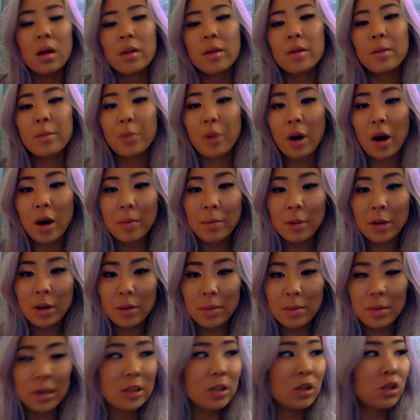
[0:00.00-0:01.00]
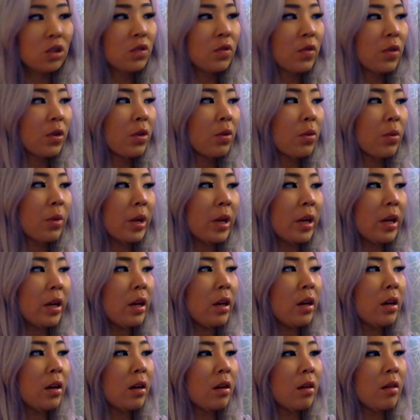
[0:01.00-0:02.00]
The primary message for
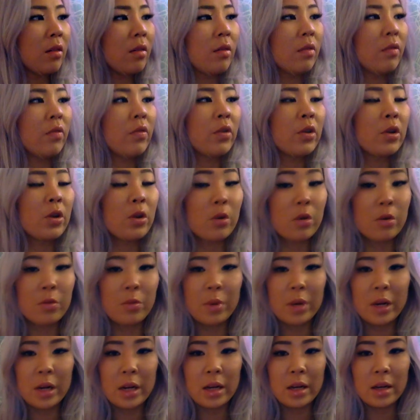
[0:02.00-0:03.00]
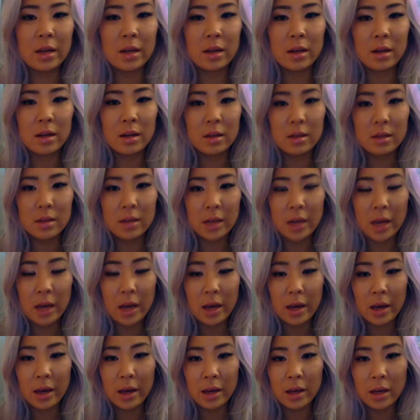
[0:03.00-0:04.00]
your reading
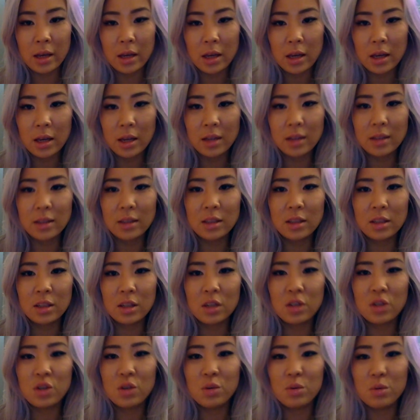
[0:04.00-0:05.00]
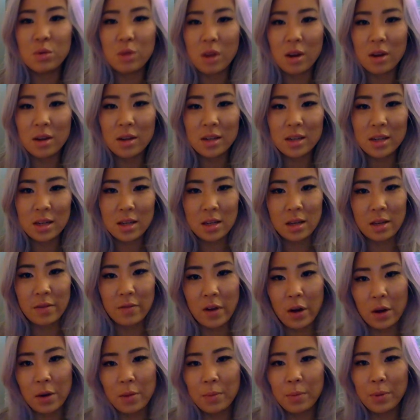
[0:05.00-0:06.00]
today is to not
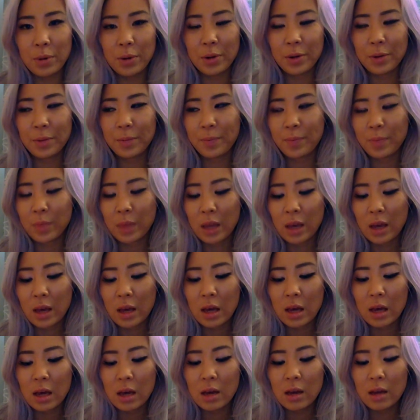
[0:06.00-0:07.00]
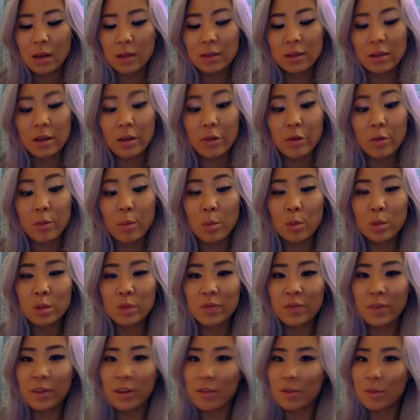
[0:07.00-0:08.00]
give up. It's not the
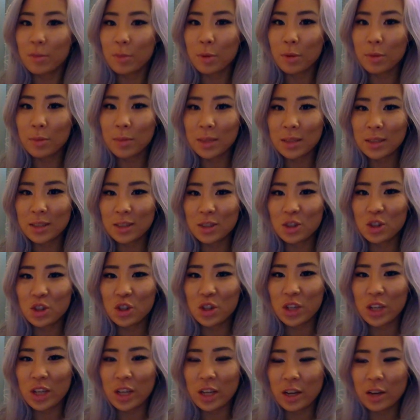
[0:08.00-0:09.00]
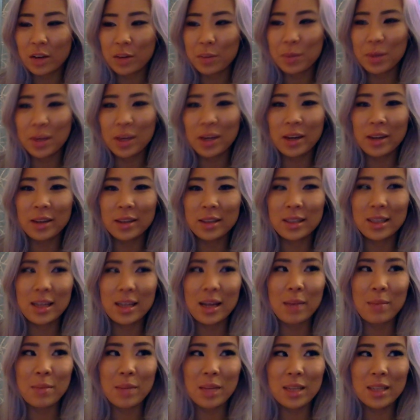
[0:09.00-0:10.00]
most favorable message to hear because
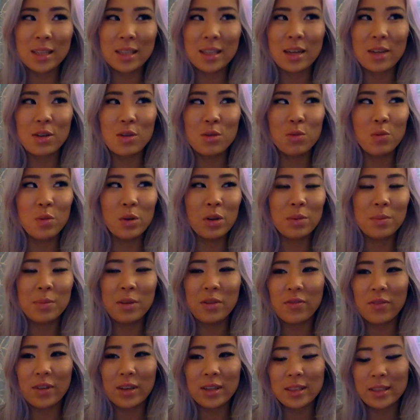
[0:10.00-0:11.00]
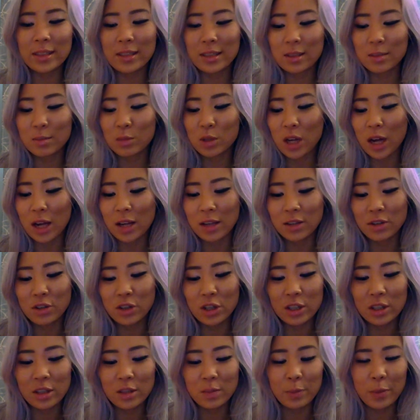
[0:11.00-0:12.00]
that means that you will be facing some
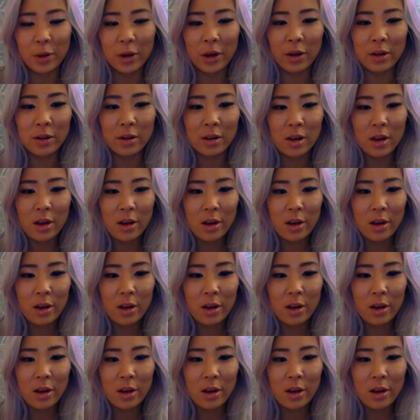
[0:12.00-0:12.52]
challenges, but